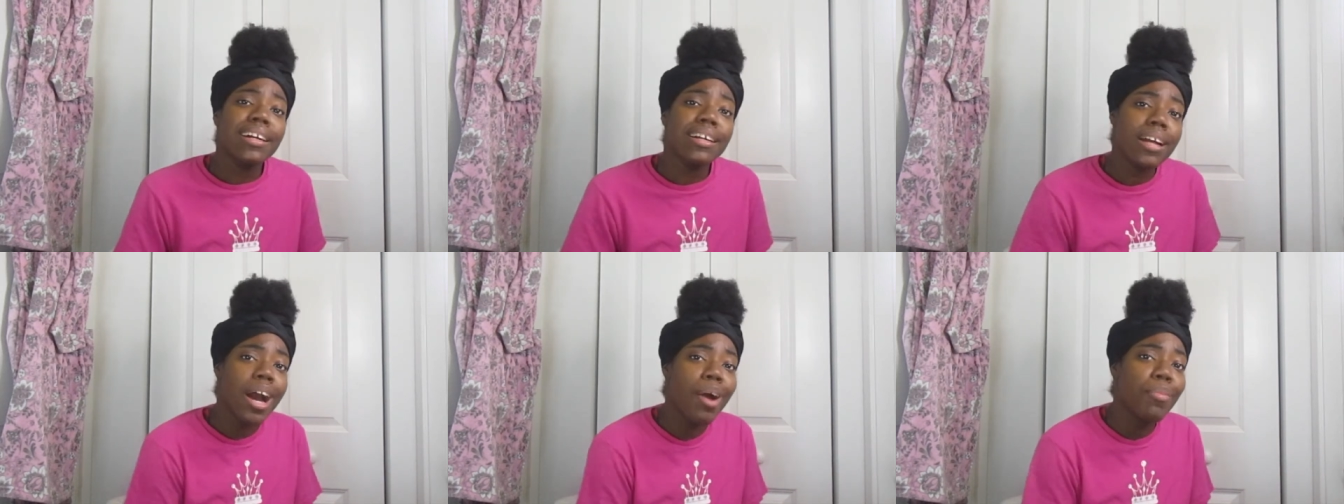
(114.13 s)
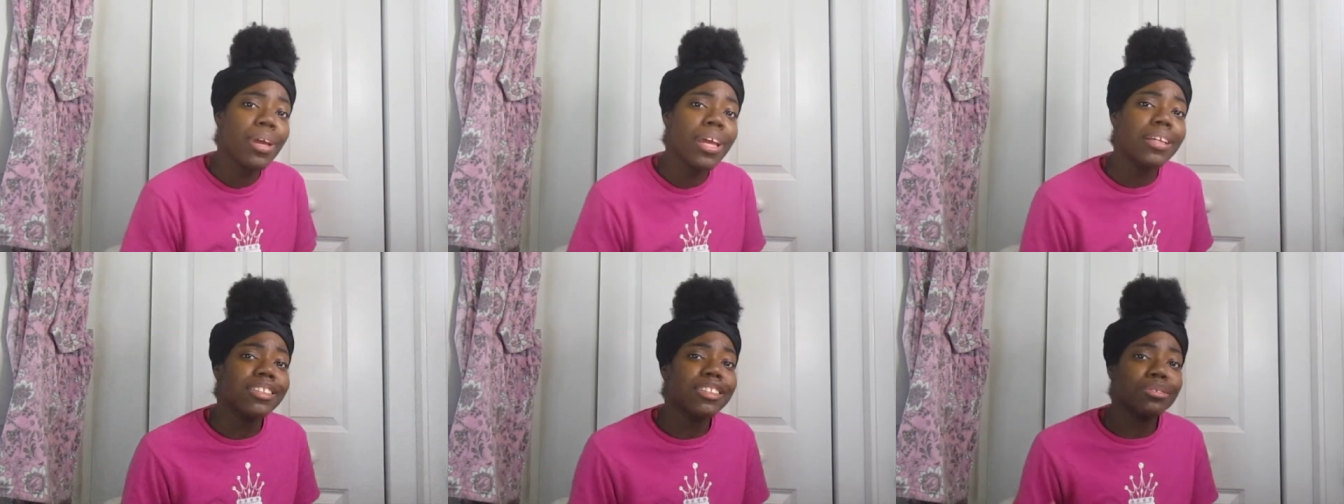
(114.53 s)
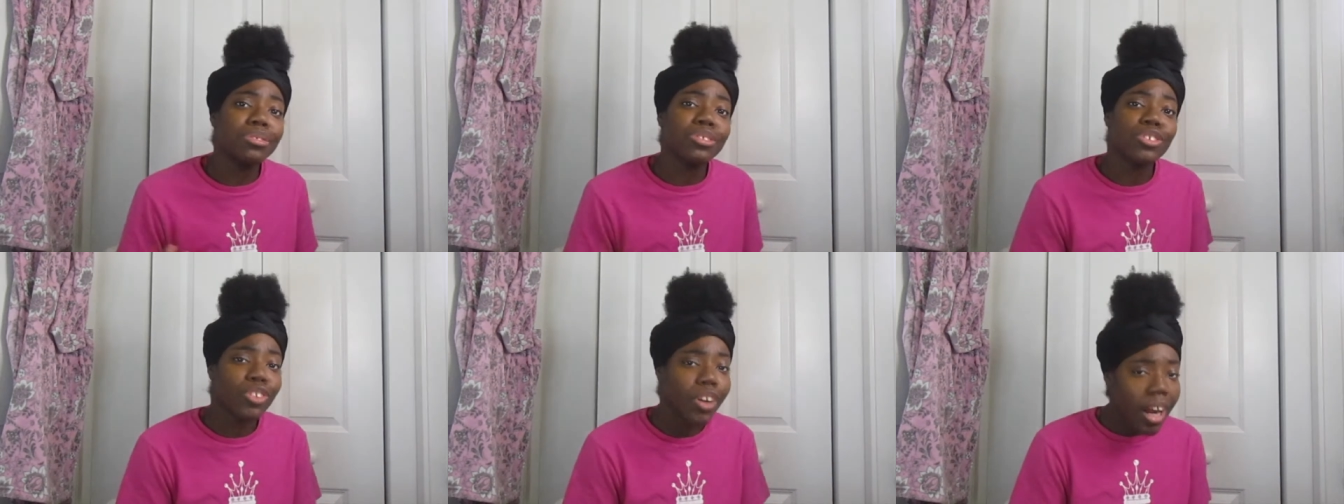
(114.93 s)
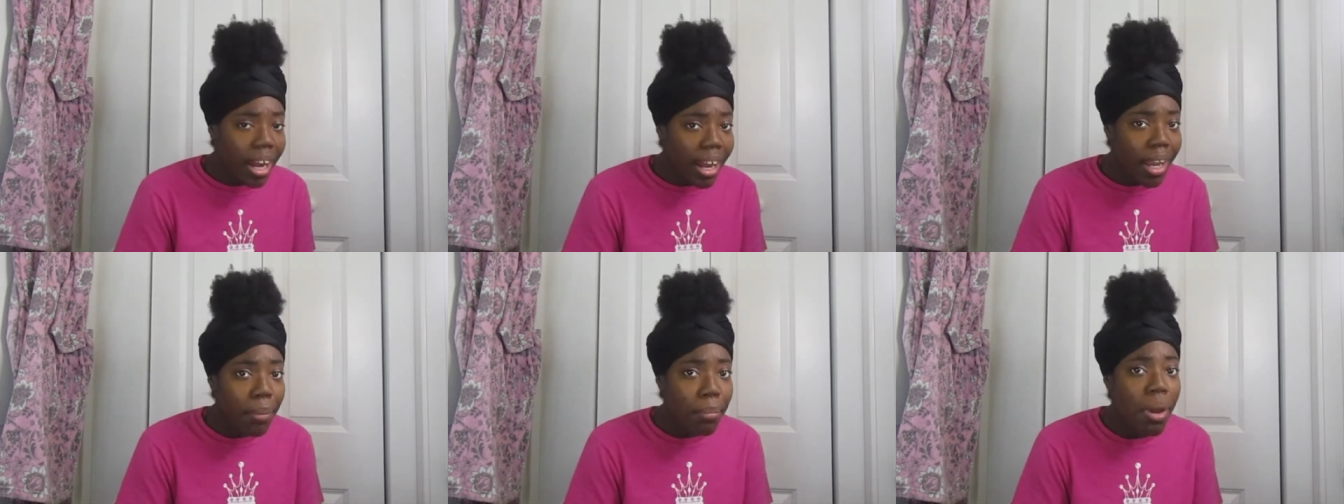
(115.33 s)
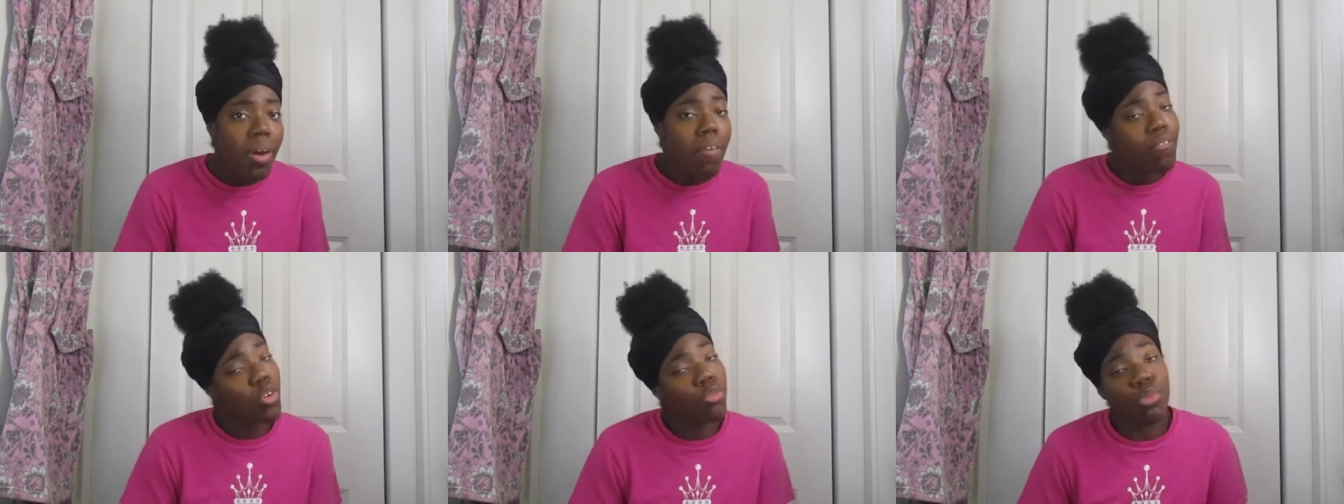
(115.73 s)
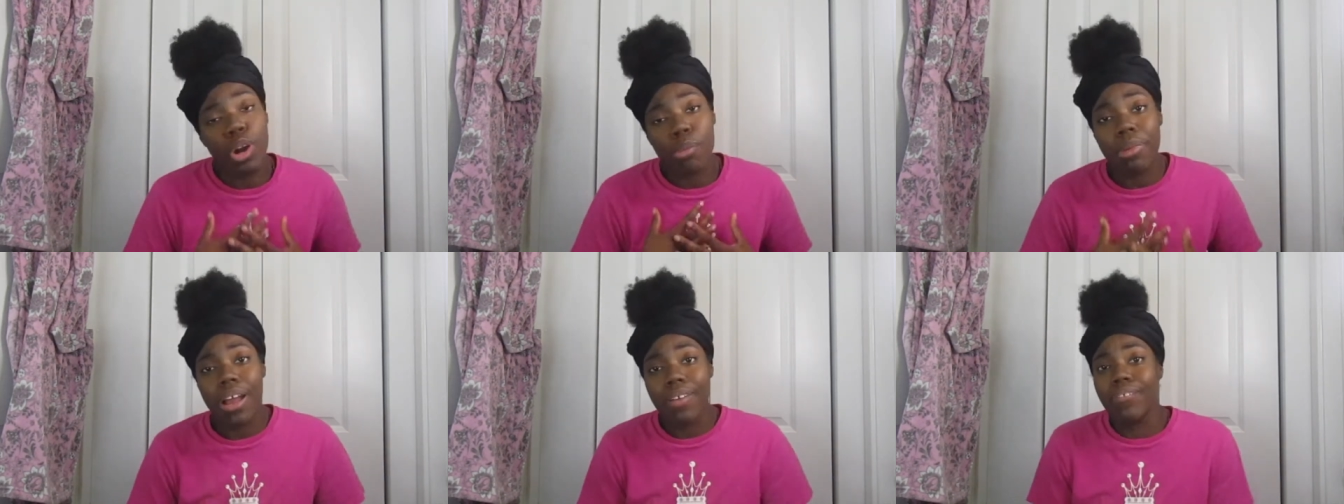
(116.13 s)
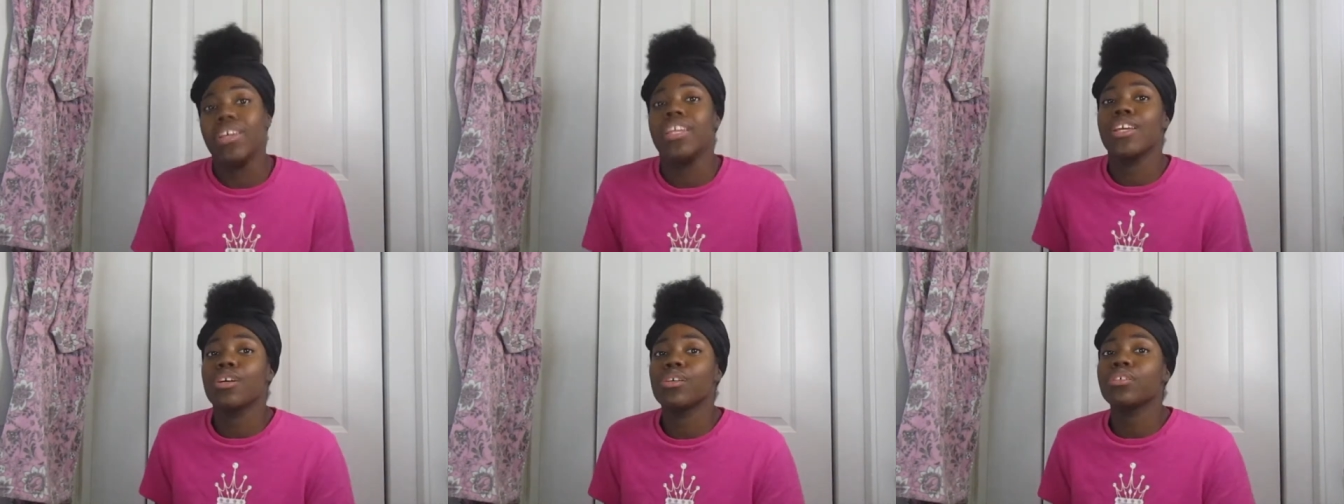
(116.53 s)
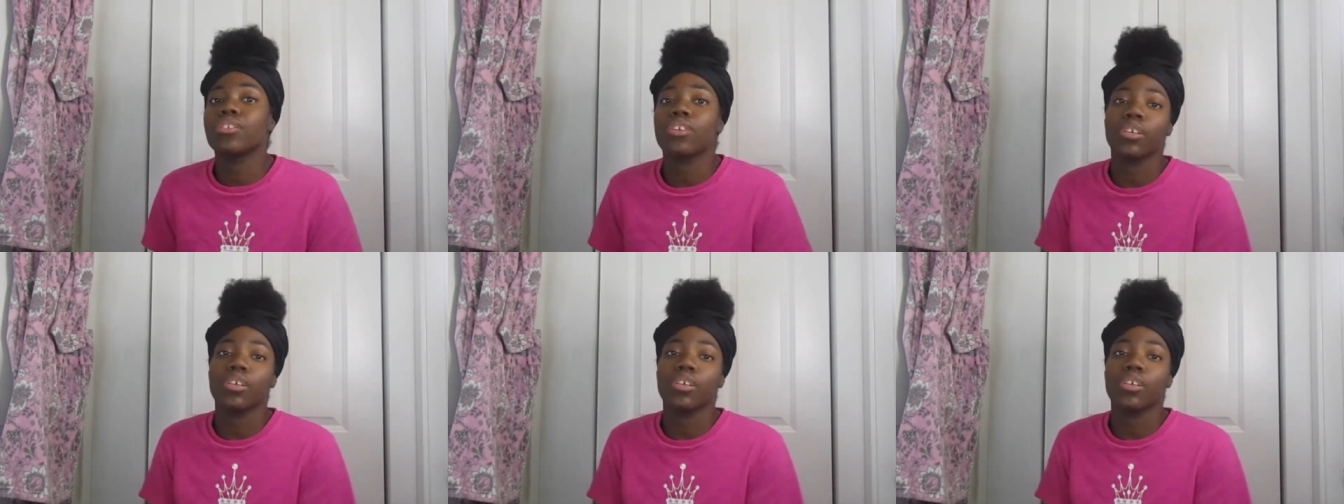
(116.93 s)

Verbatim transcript: comment, and subscribe for more of my videos.